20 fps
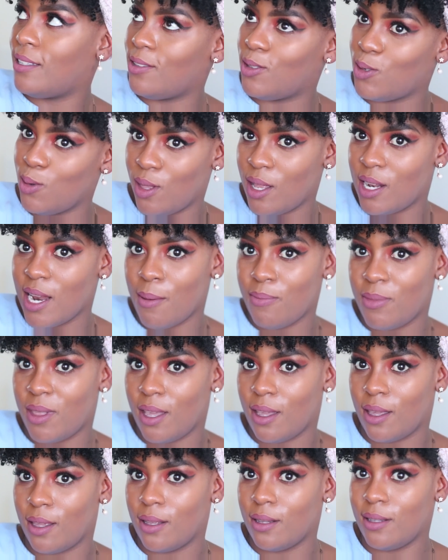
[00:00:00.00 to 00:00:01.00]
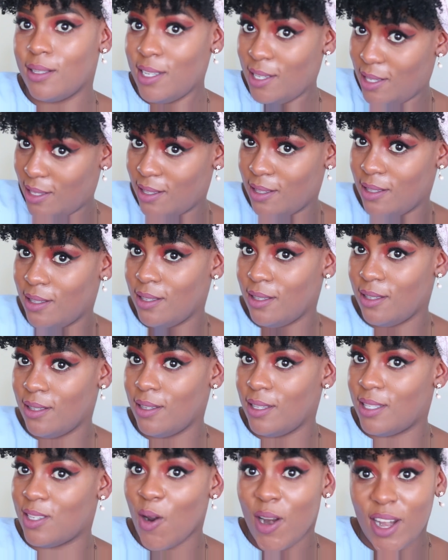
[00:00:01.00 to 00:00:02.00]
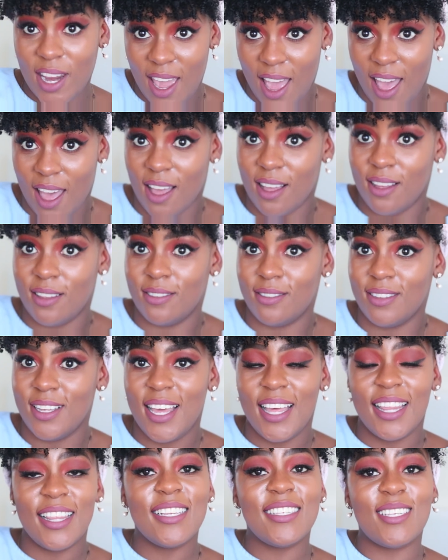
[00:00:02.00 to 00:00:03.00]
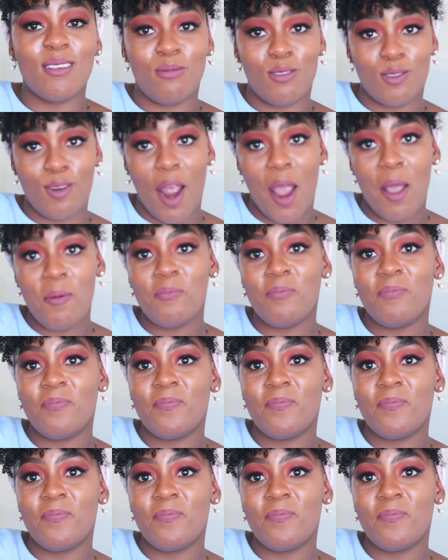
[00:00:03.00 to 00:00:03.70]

do the damn thing. Just, it's right here. Subscribe,